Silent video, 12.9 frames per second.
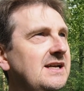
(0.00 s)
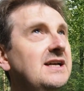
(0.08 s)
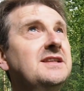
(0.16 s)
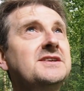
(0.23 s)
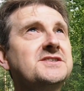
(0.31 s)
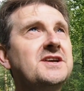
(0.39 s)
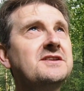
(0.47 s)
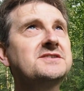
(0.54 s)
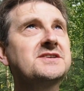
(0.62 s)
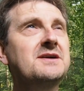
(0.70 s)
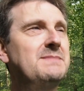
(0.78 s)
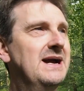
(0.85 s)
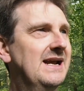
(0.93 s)
The sun's
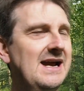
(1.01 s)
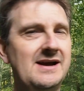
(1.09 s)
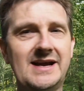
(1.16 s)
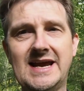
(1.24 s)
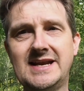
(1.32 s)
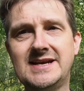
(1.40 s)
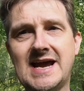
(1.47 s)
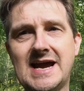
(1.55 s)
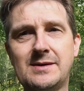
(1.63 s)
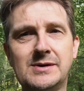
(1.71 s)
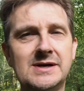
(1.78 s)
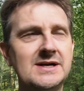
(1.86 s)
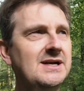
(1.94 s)
come back out again now,
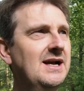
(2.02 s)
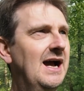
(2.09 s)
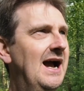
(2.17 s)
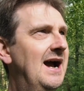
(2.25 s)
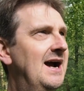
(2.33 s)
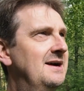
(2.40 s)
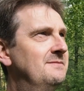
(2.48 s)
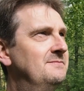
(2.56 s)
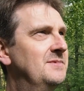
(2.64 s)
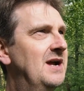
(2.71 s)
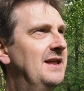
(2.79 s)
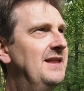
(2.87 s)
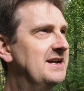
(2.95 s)

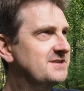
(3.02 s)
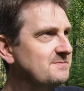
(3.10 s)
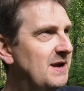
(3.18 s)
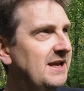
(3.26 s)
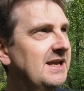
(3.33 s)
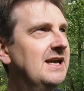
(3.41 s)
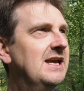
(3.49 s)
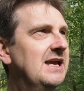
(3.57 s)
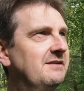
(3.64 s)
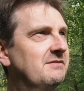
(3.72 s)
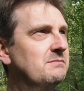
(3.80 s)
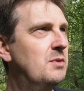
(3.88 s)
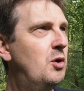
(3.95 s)
and that's making it
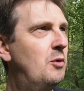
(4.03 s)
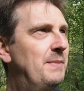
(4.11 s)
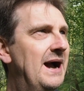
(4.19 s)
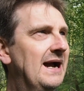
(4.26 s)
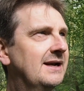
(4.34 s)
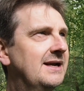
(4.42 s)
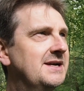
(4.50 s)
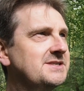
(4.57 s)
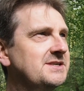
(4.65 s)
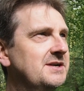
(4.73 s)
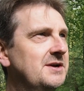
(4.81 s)
even more backlit.